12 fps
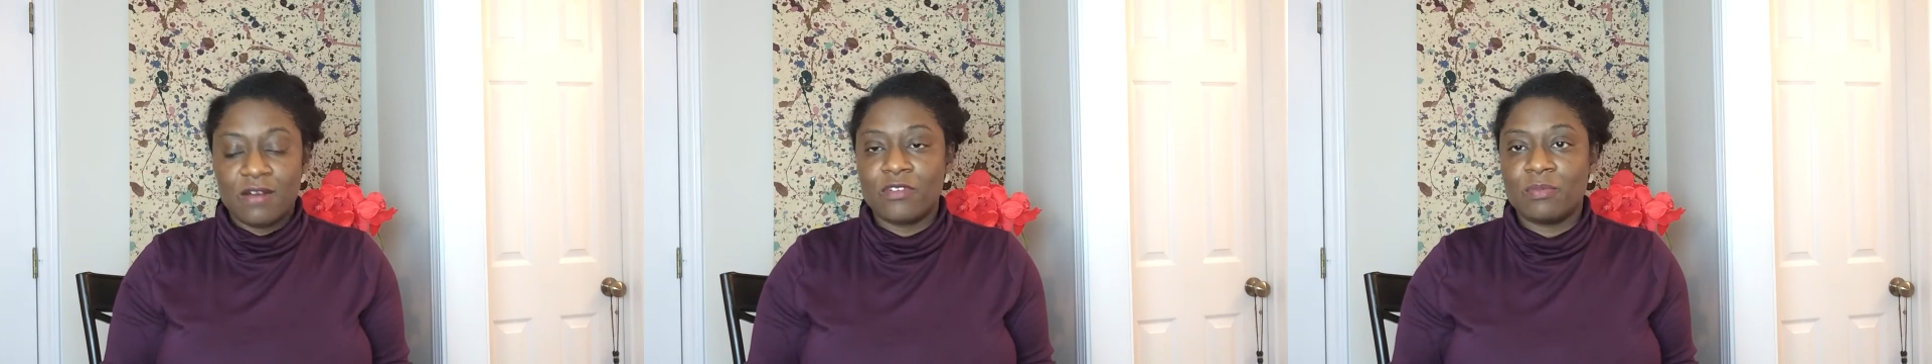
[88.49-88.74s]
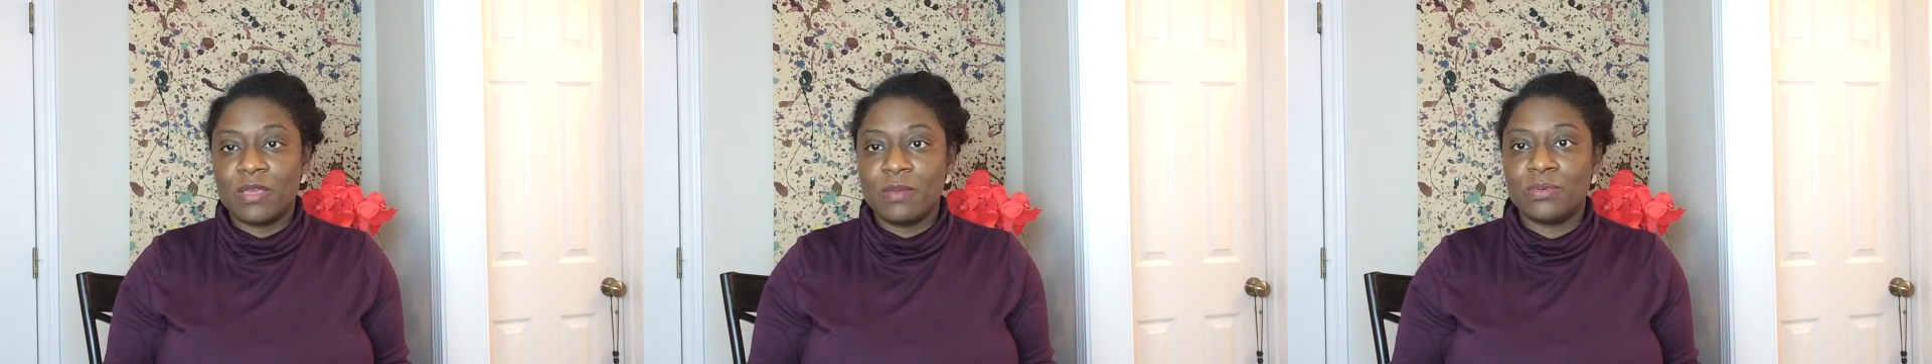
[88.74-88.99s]

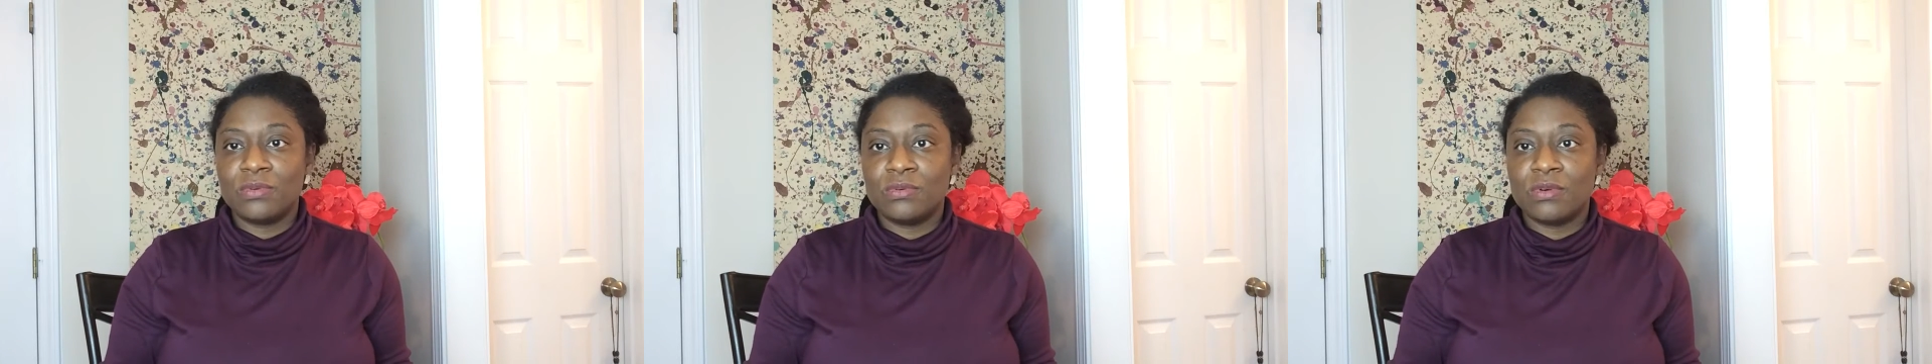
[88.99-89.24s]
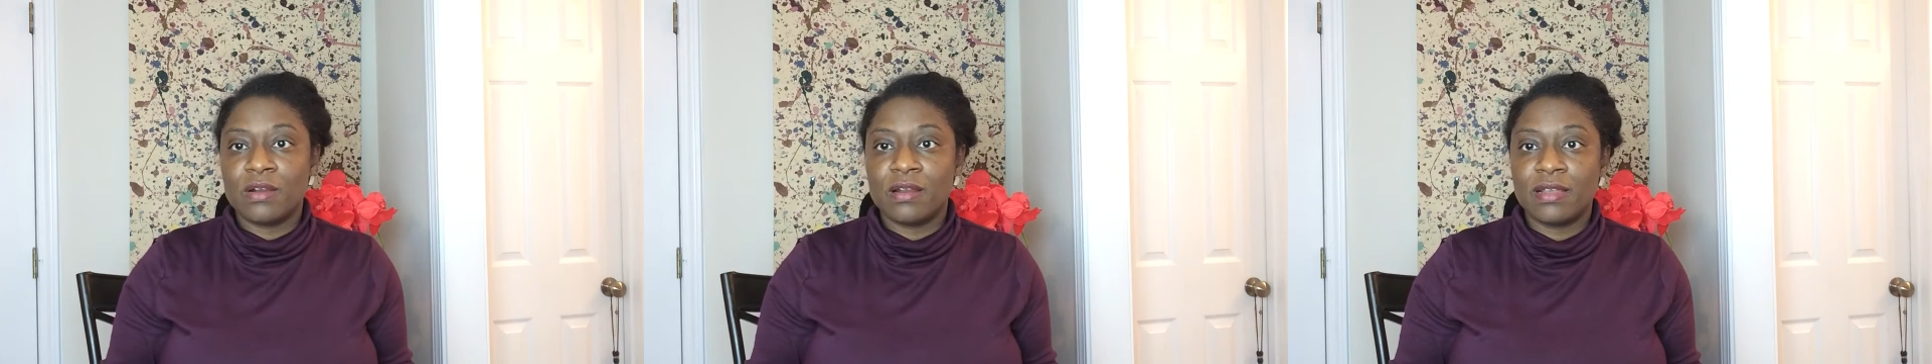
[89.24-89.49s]
For people
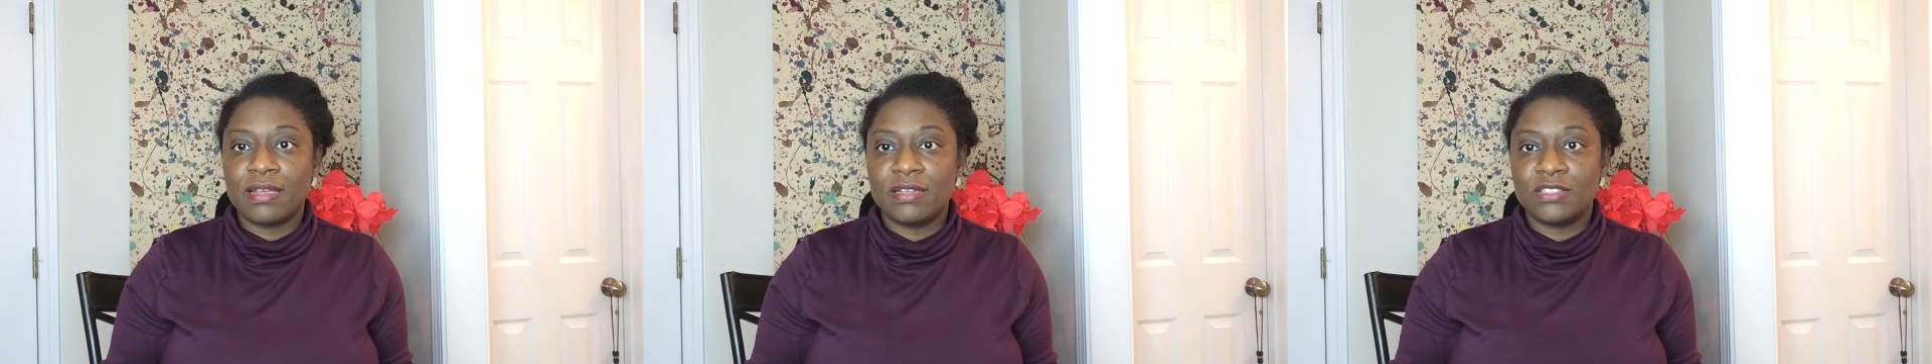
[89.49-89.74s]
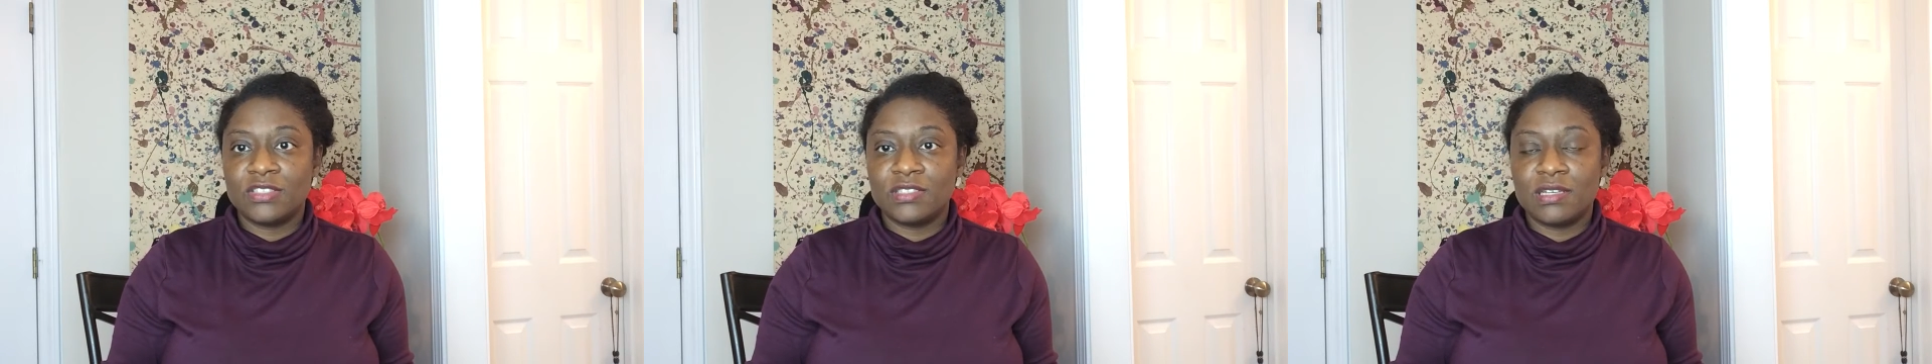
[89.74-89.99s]
who are
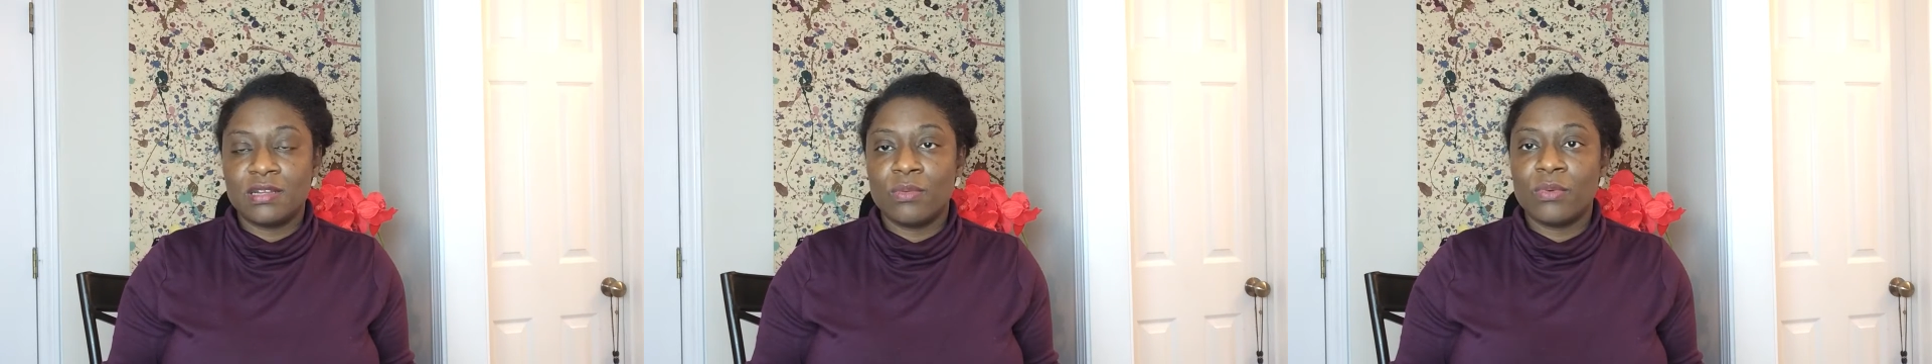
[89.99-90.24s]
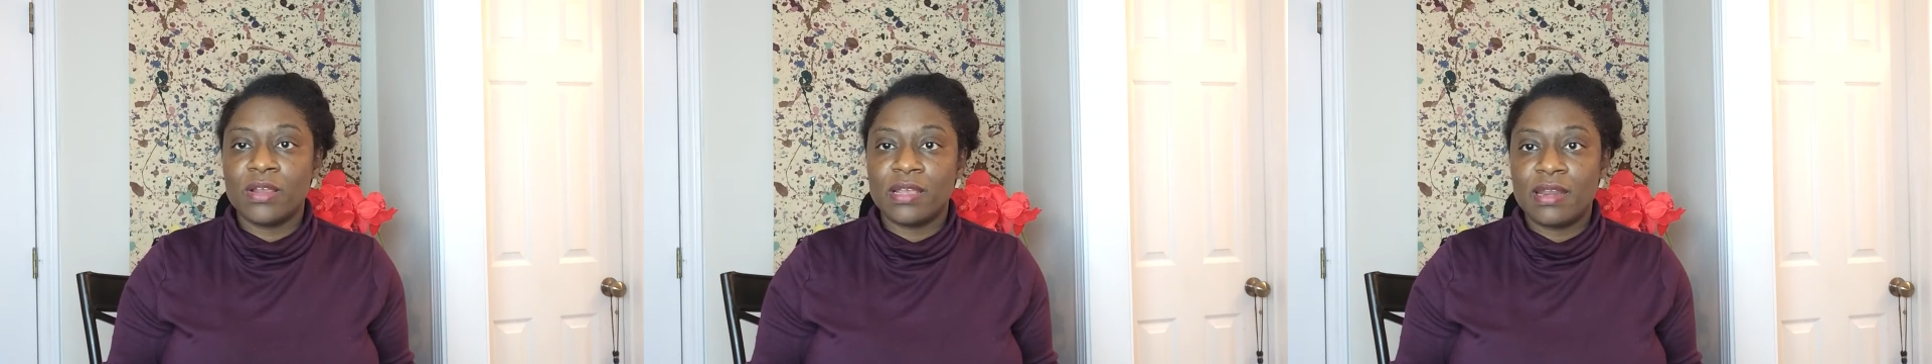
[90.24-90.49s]
interested in
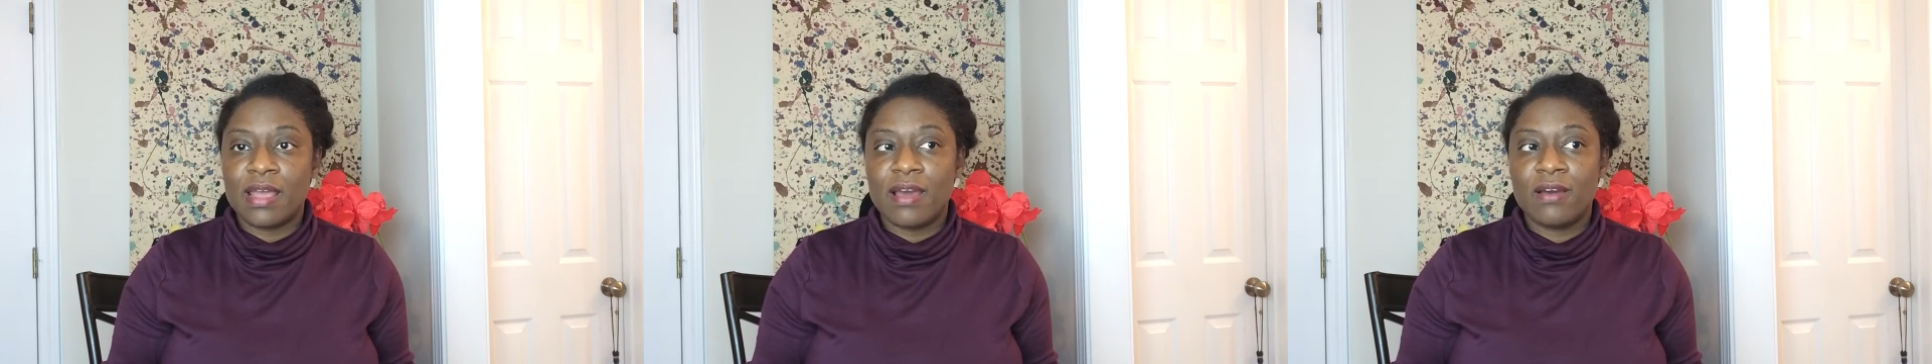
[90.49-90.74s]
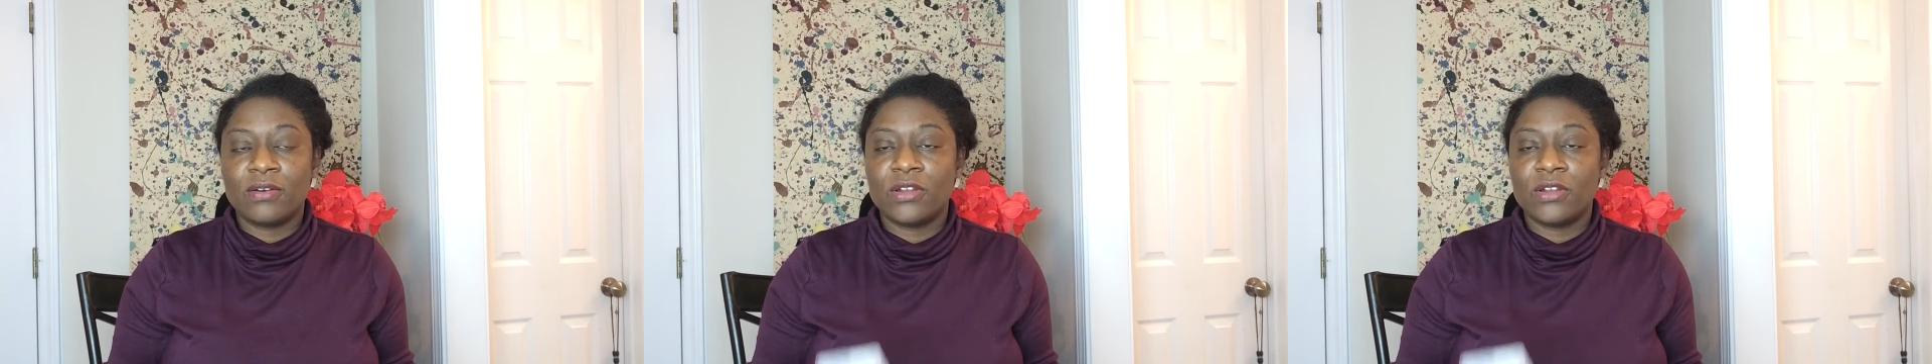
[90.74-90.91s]
working out,